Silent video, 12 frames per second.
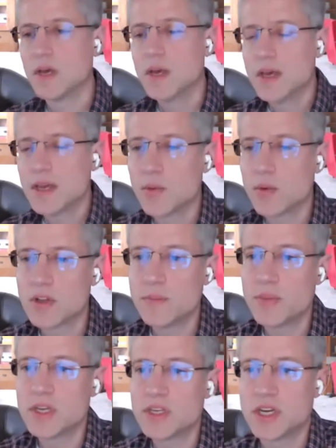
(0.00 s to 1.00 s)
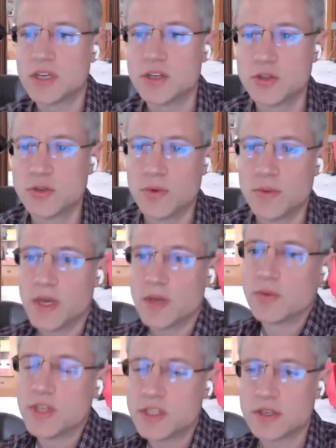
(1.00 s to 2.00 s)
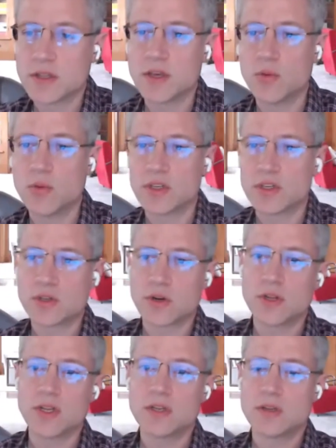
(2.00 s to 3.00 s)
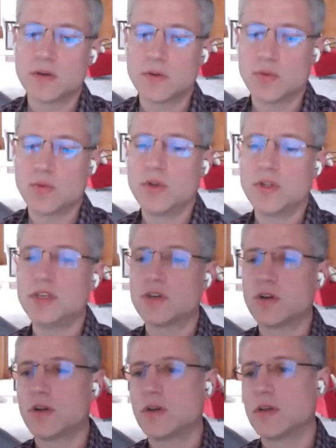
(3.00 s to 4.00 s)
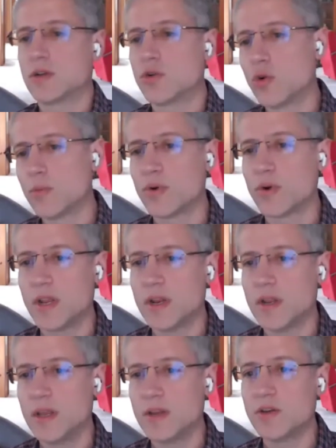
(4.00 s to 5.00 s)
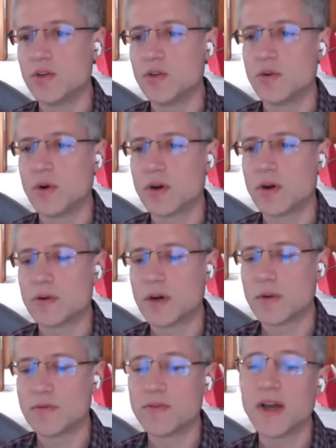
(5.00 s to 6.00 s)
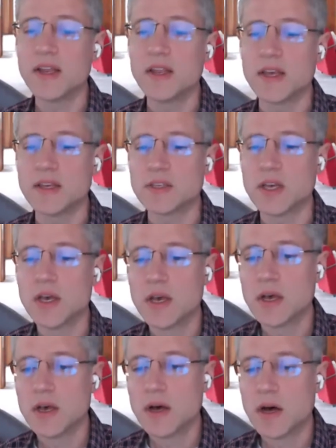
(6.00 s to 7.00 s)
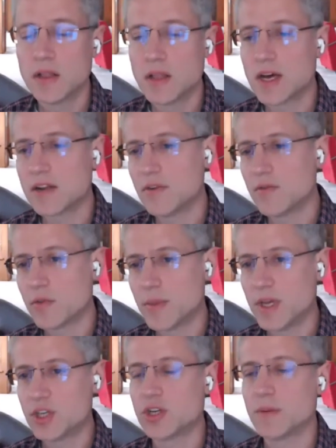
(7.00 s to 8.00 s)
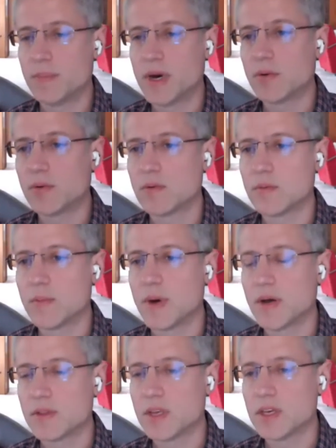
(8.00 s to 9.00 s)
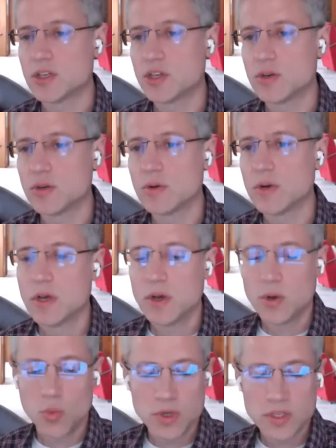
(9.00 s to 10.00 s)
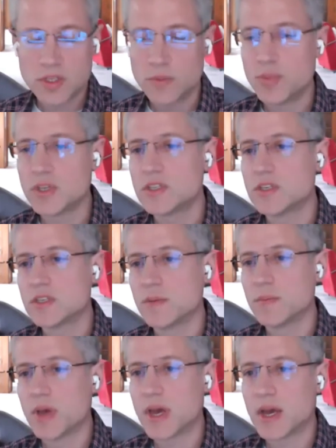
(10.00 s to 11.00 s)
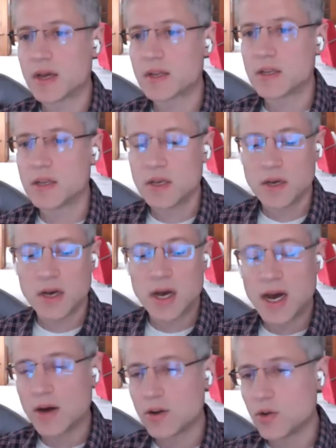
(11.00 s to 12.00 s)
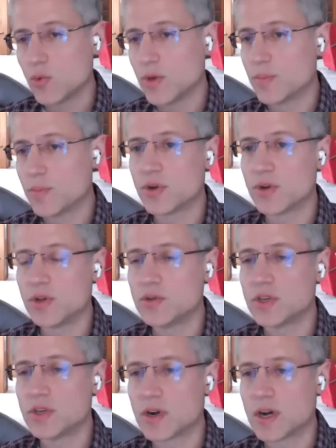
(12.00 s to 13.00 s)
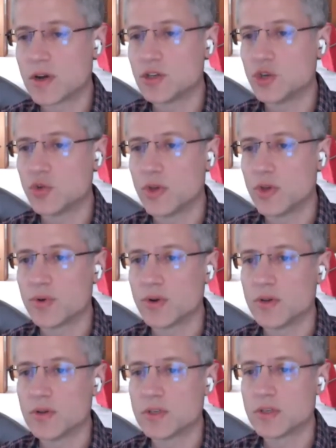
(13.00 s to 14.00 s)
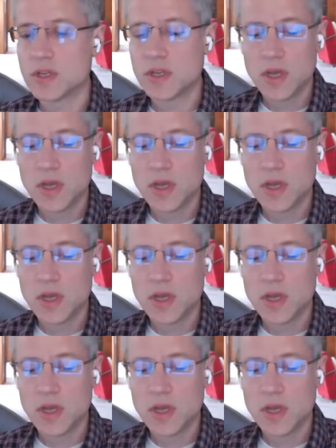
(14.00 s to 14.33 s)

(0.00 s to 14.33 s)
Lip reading: Yeah, one of the big changes we made recently was starting to really start to incorporate into our findings a lot of information about the issue. What's the business impact? How did we produce it, or how could you reproduce it?